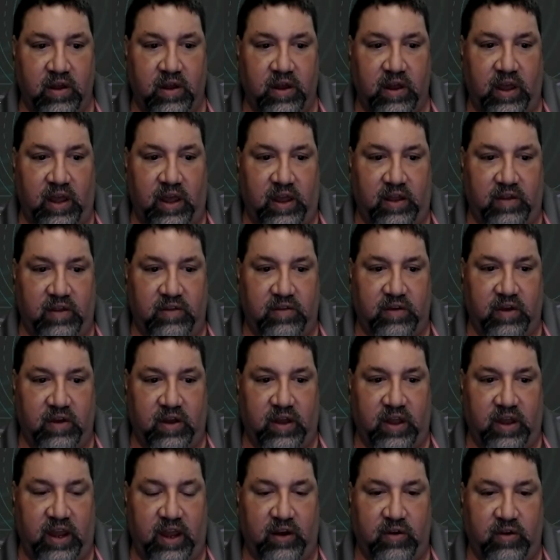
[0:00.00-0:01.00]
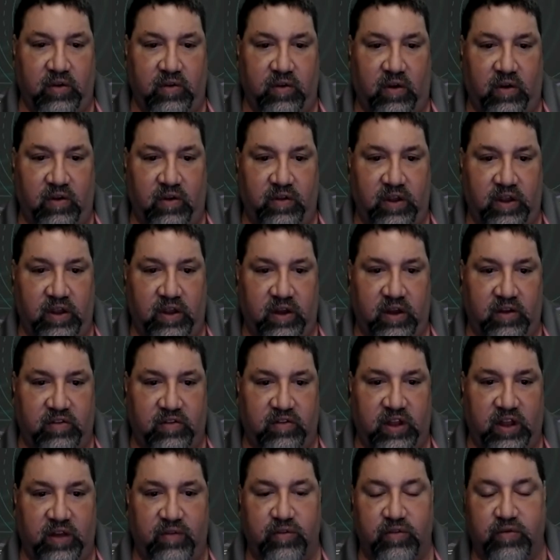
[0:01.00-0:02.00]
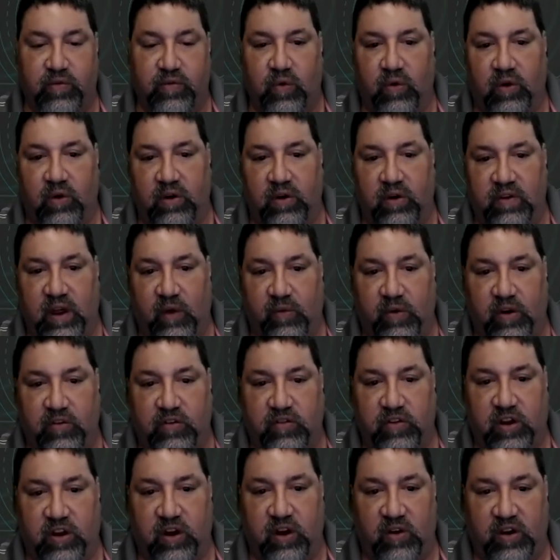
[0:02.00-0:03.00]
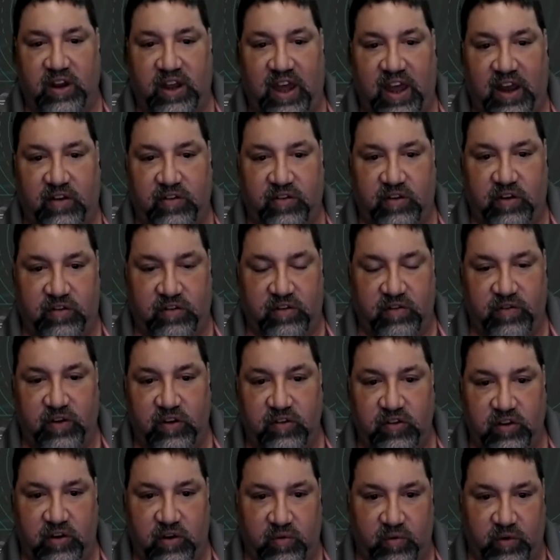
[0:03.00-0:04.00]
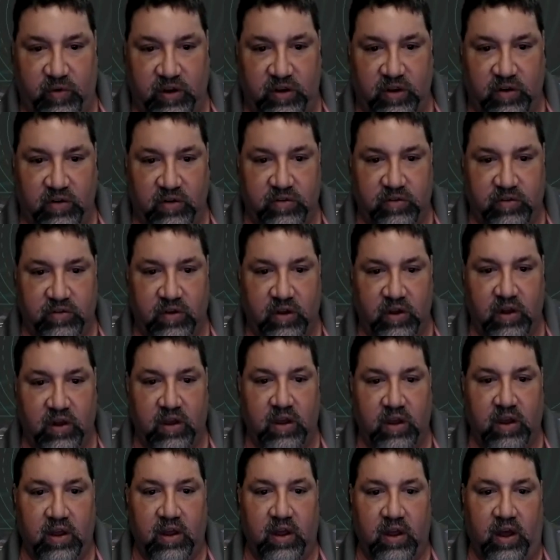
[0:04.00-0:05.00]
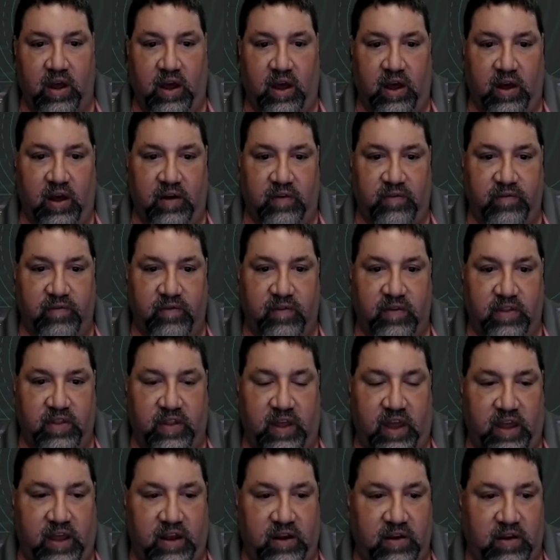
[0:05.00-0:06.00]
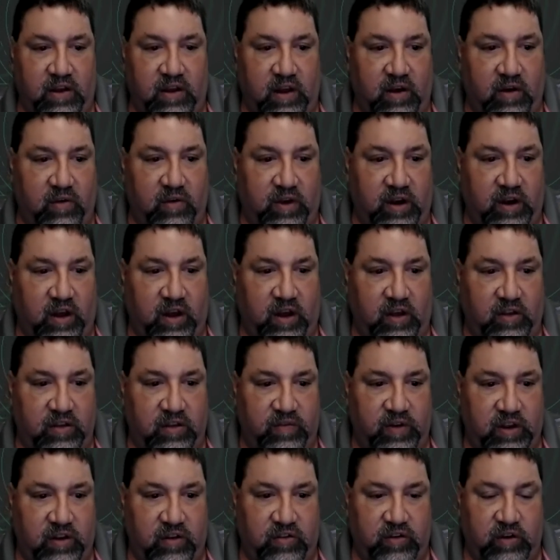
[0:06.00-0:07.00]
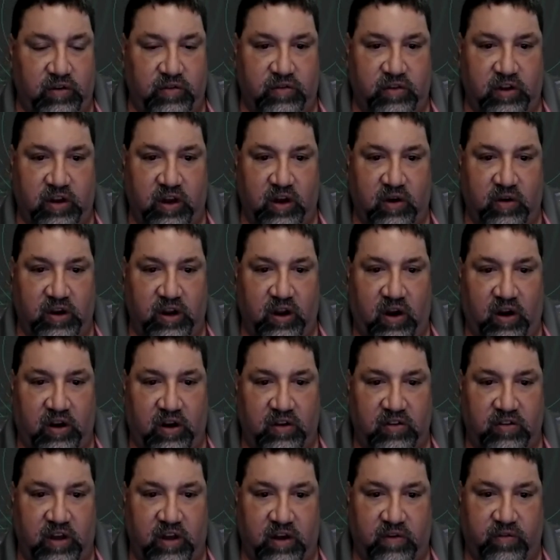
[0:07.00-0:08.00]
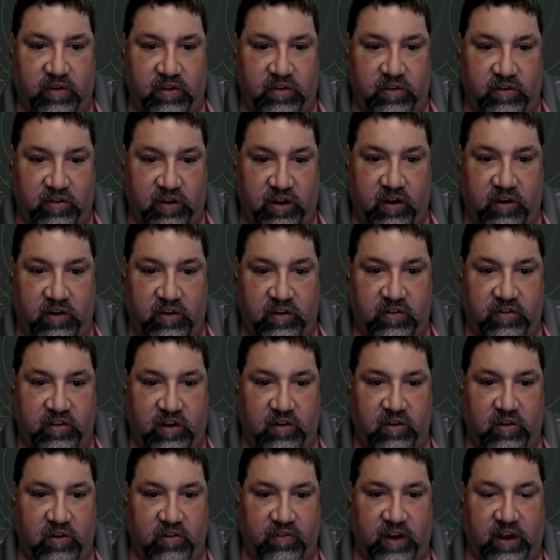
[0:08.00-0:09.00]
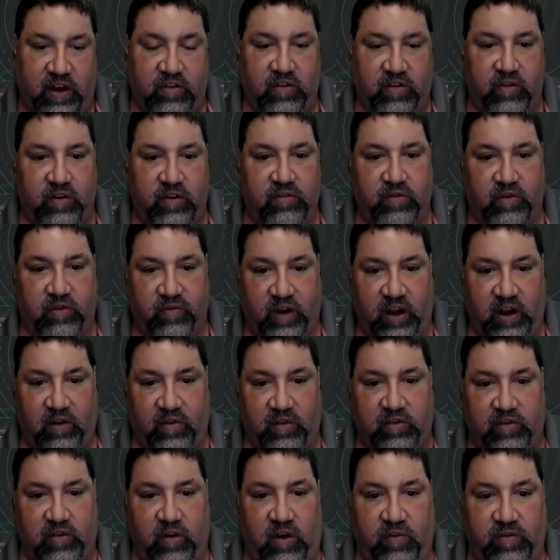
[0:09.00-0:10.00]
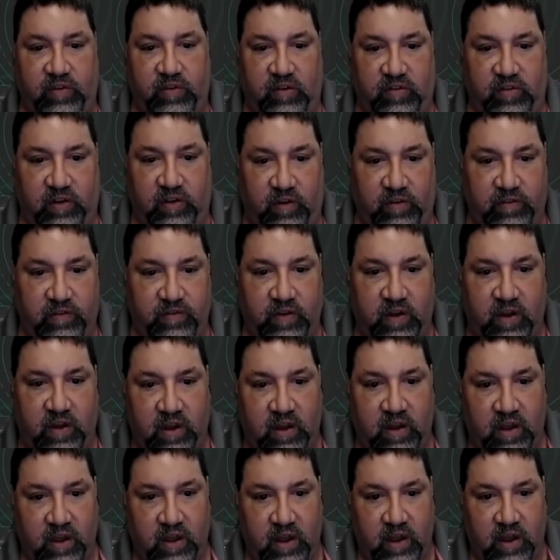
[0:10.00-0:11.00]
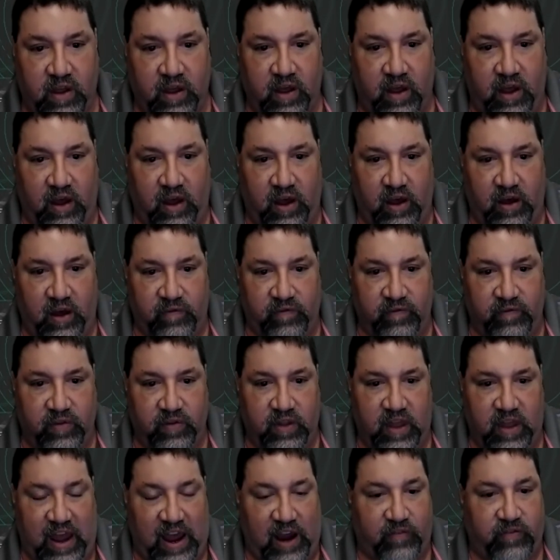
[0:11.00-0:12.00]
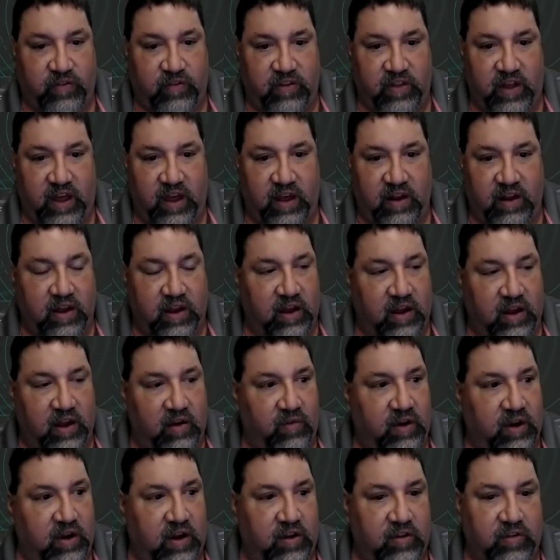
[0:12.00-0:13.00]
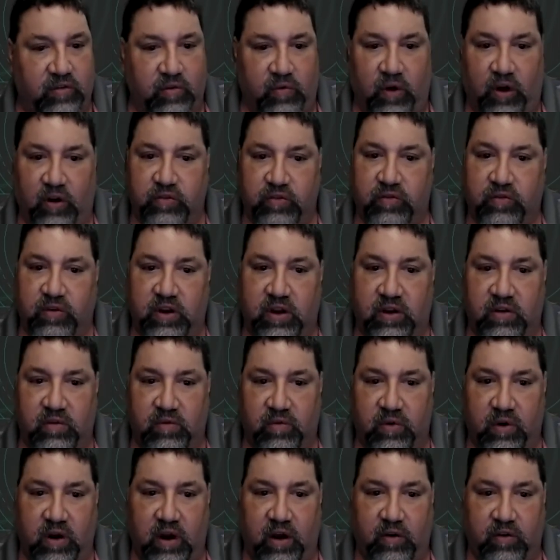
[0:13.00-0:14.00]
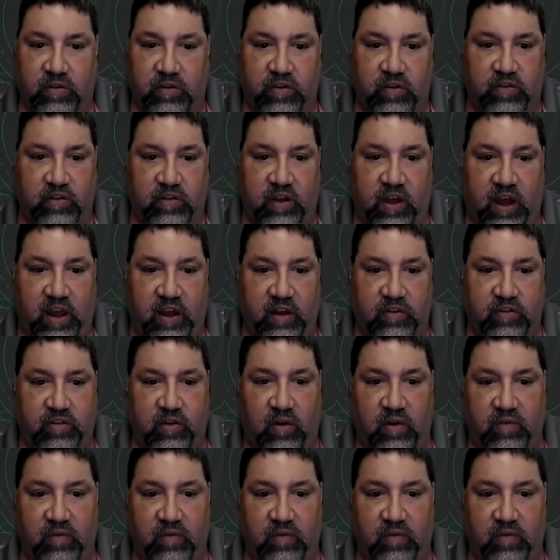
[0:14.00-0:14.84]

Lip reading: handled all the teams for network security access division in Windows. Then went on to be the chief security architect for the Security Center of Excellence for Microsoft itself. After that, I went on to Wall Street, where I was the CISO of